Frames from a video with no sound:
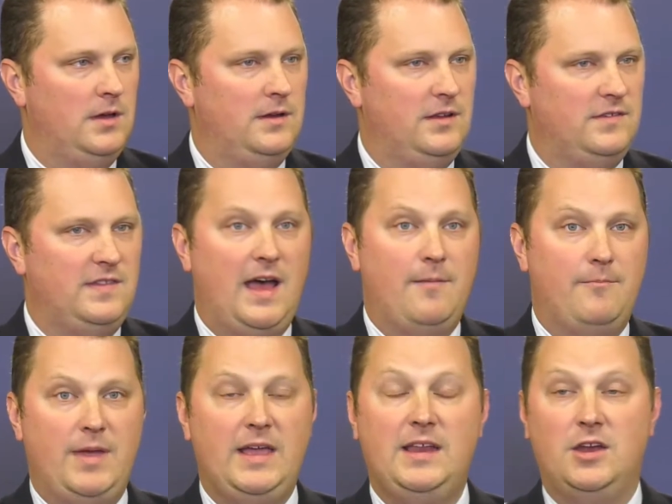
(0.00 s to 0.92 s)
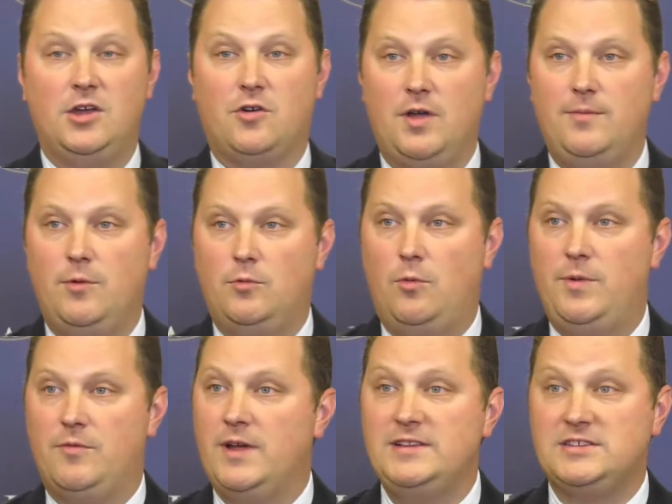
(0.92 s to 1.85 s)
Does that mean an agreement will
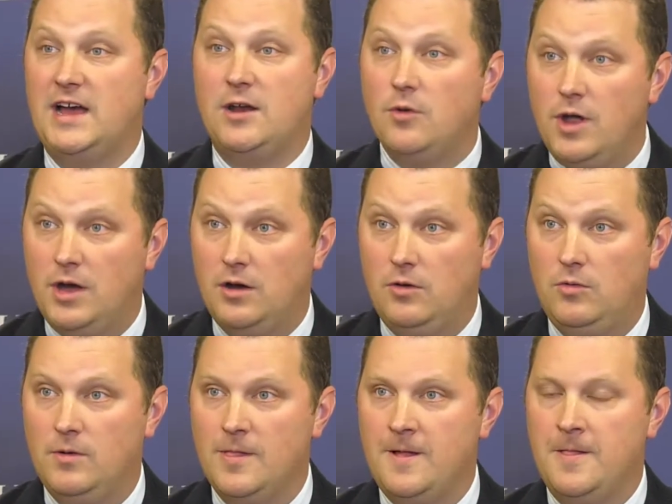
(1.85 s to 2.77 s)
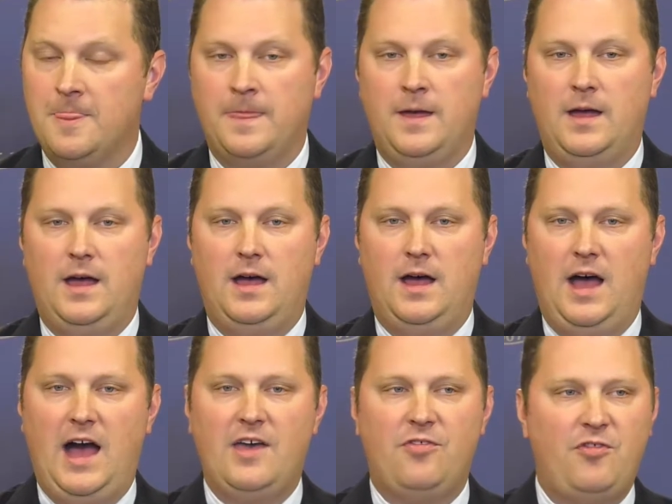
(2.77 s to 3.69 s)
be reached? I don't know.
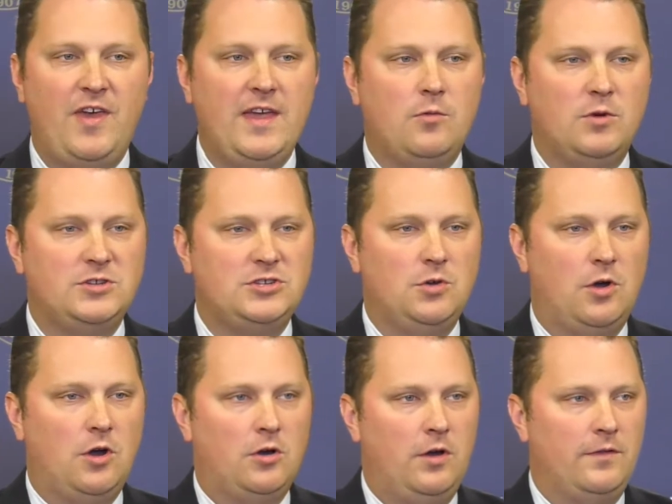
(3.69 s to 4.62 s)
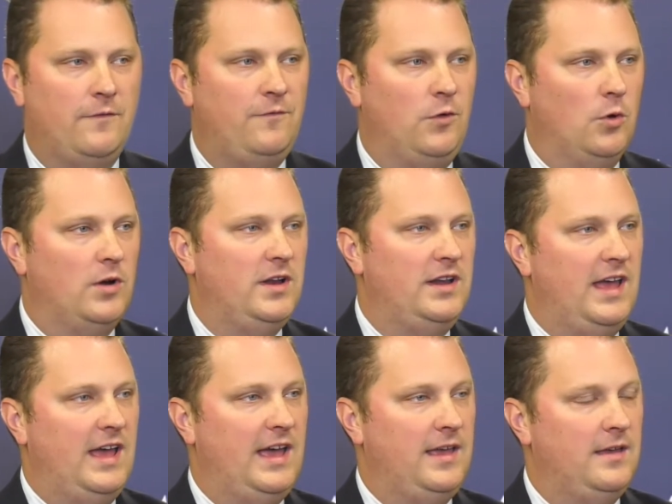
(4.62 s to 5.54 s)
I think what you heard on the floor
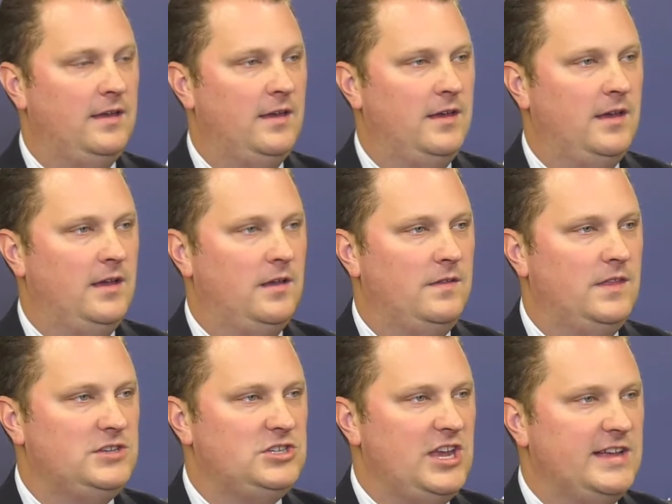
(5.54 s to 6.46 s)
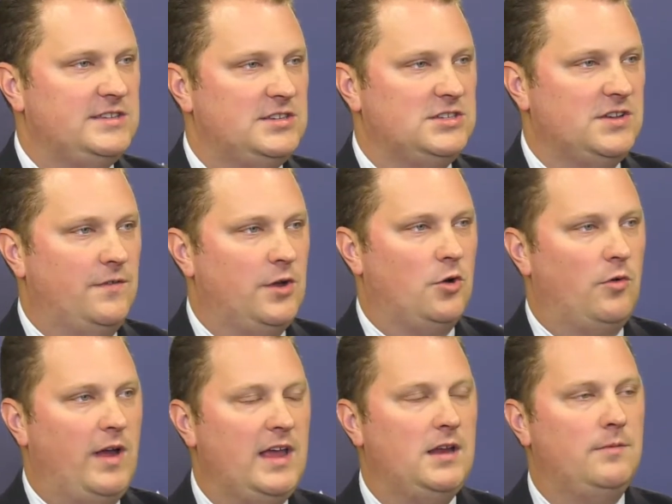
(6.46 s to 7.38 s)
today, the chances of a
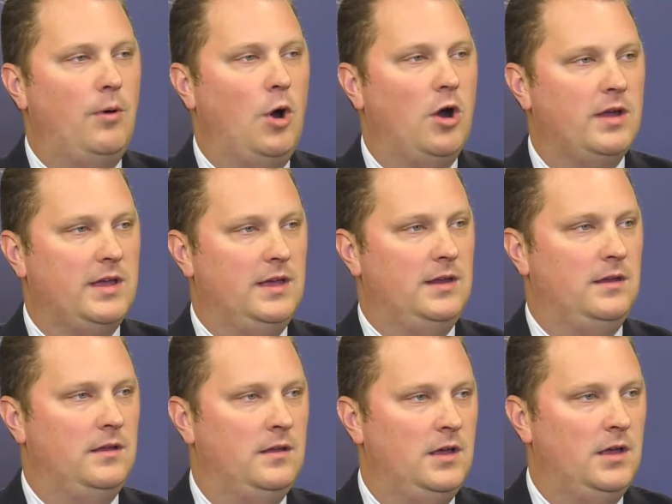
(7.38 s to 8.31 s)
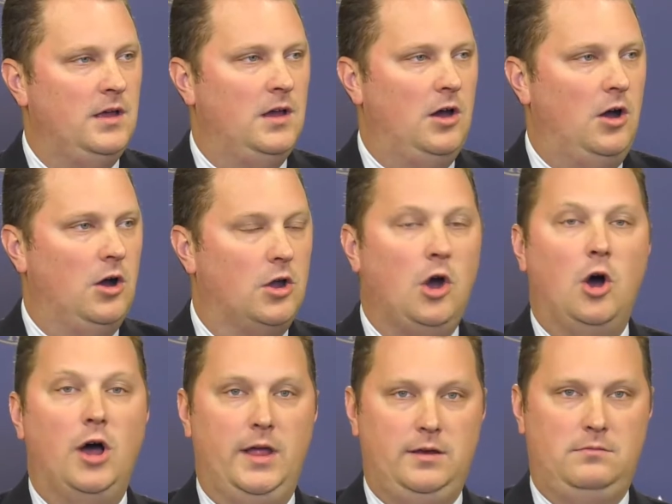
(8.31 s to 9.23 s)
grand bargain are
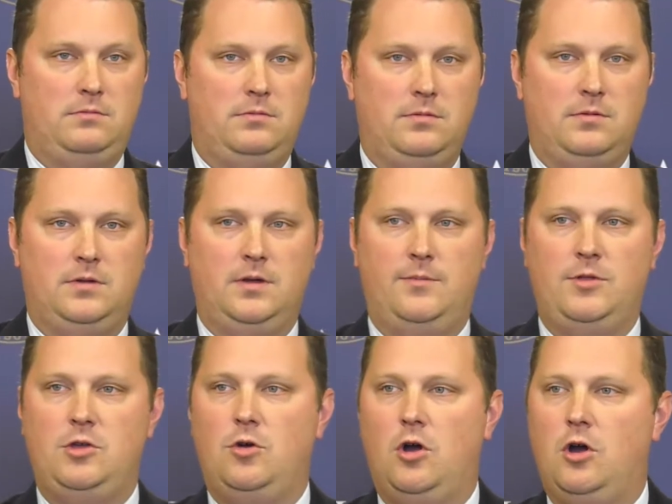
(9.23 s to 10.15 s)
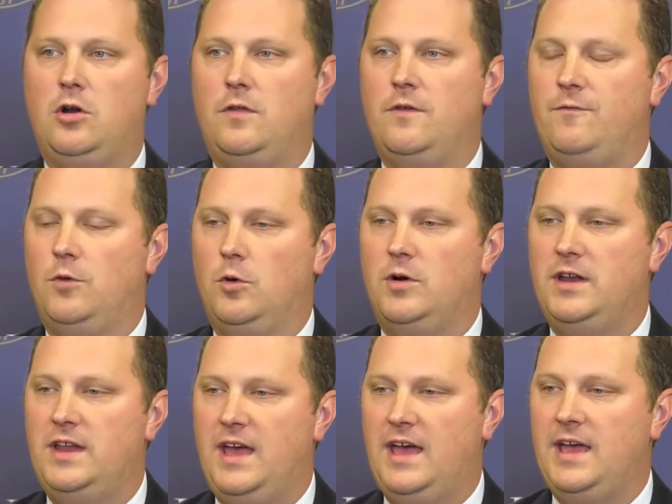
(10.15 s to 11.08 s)
gone. I mean, you heard on the floor
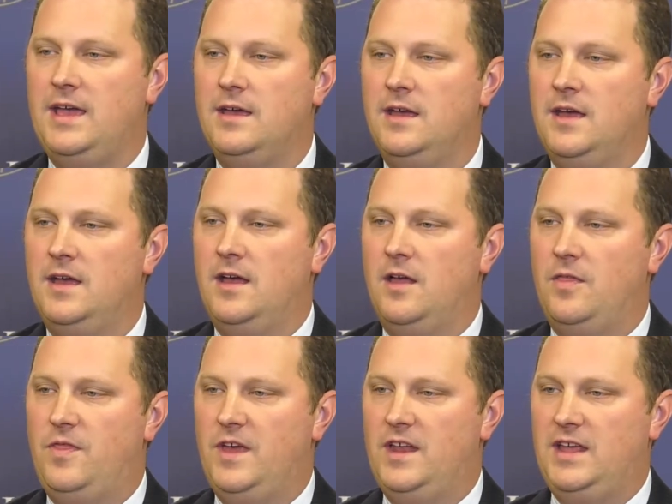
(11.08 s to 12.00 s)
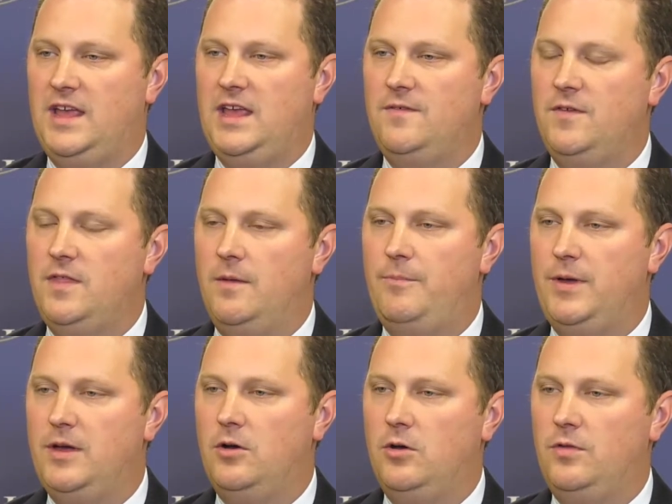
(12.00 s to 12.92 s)
today that even the
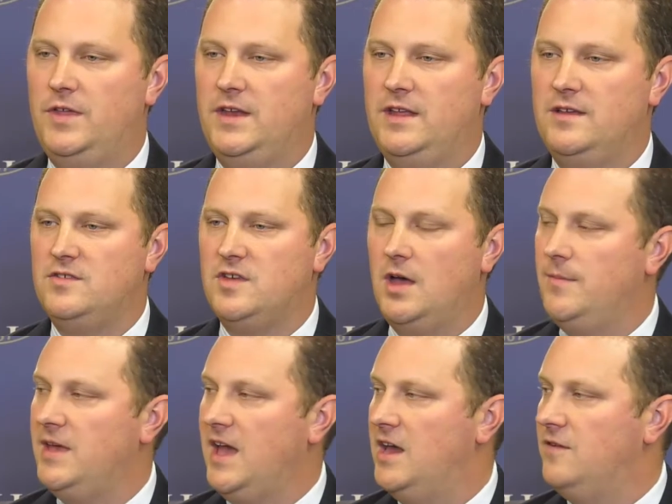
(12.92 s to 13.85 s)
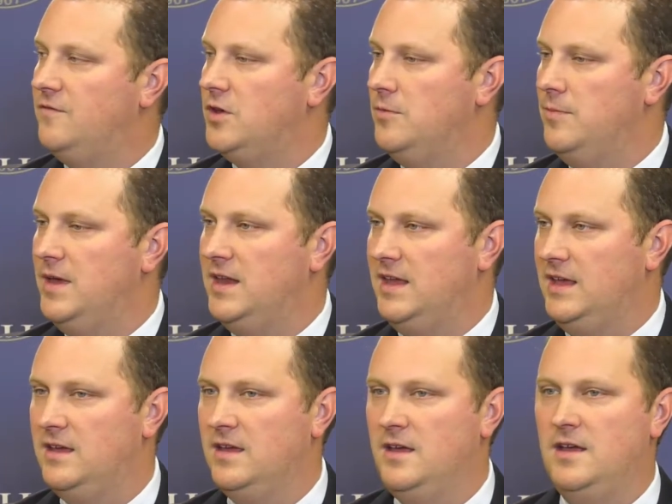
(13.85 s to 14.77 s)
bill that coming out of
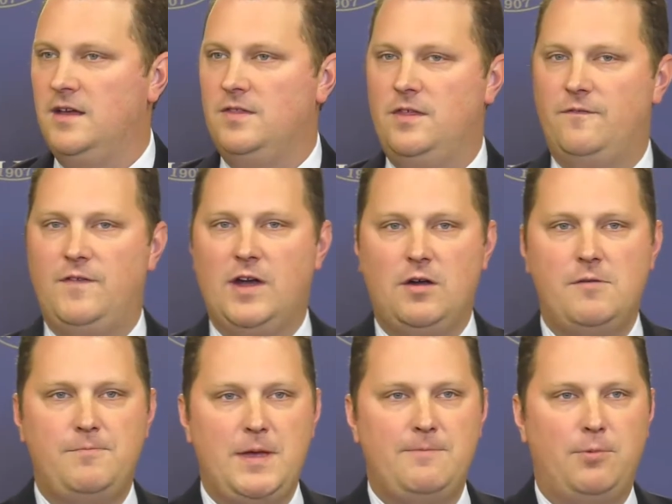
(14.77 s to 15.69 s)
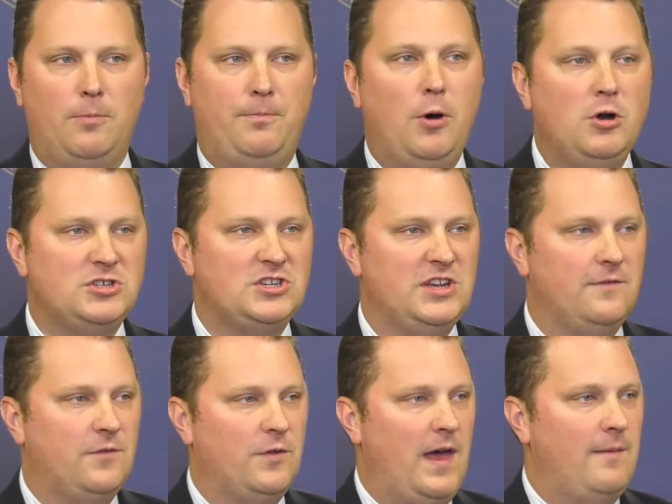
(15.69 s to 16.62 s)
committee, the very people
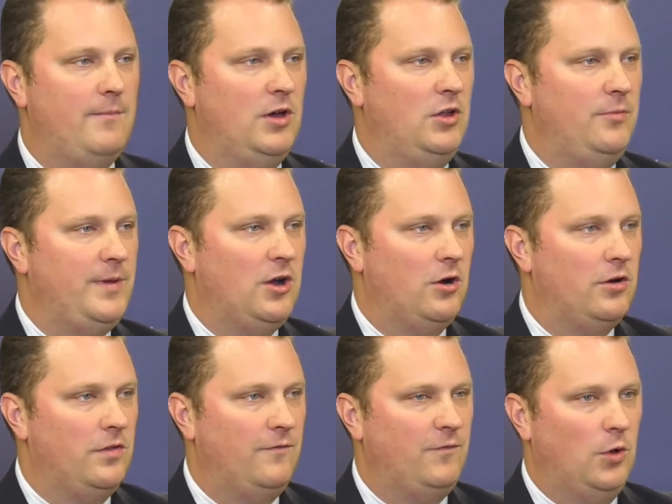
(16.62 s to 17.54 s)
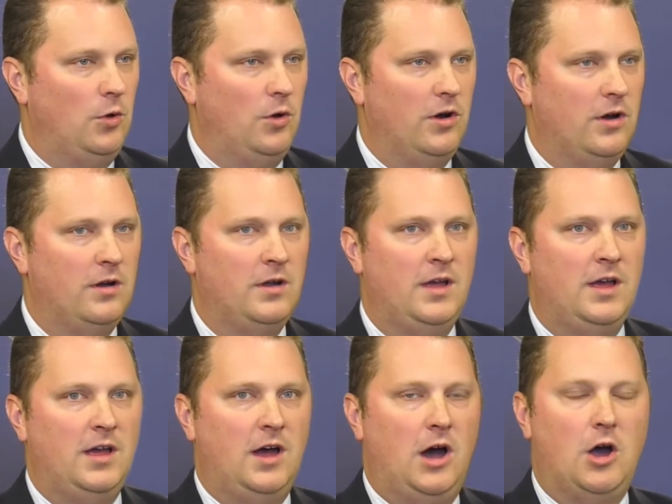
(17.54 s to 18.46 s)
pushing for that bill to be heard on the floor
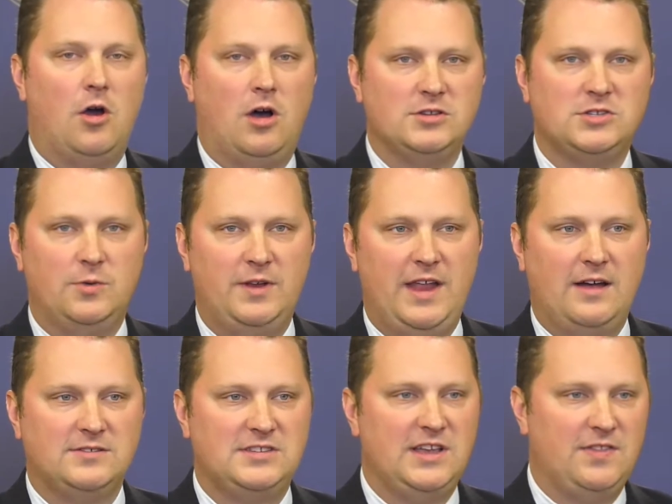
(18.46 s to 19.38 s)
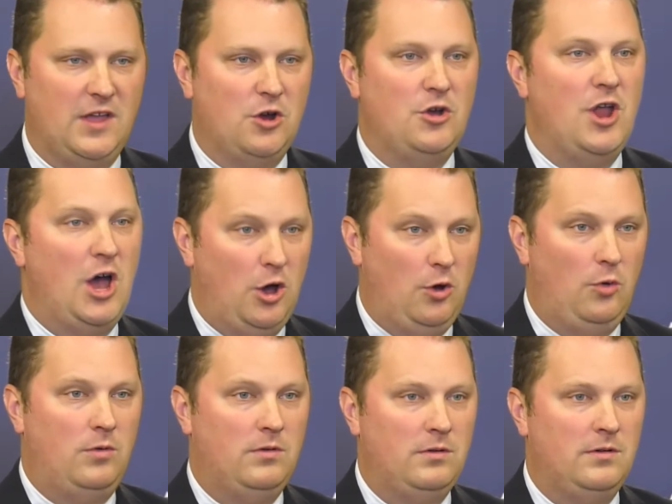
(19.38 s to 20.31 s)
are also announcing their
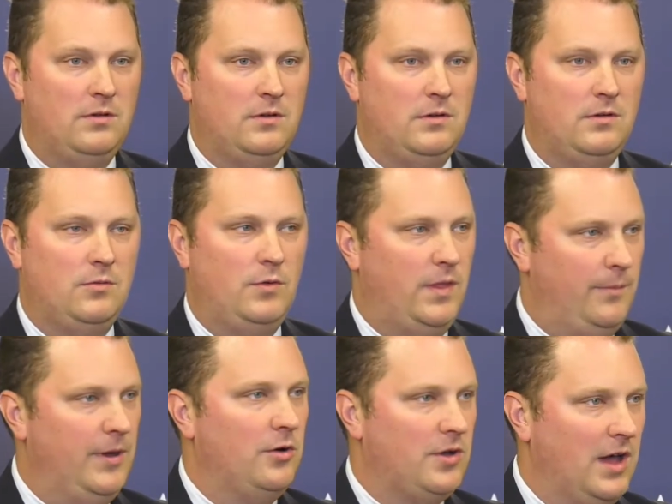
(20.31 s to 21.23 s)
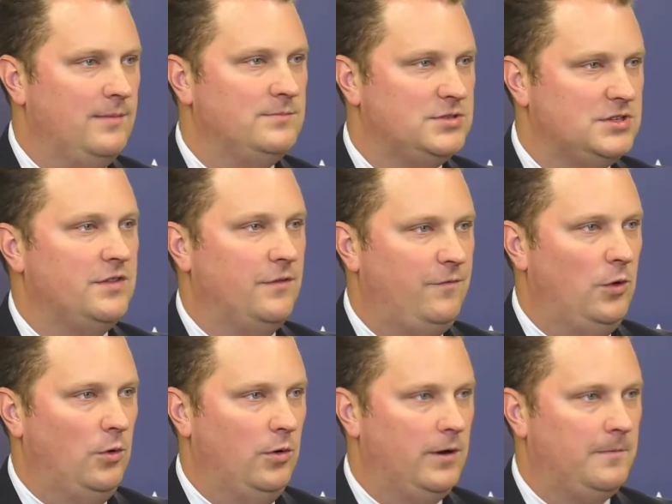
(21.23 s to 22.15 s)
no when the bill comes to the
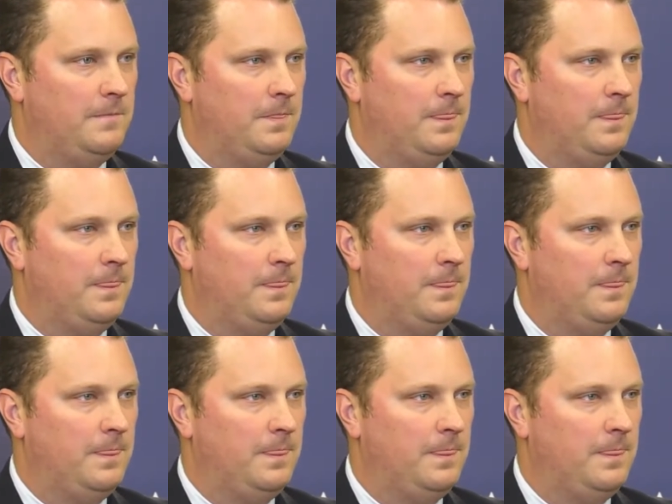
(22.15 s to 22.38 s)
floor.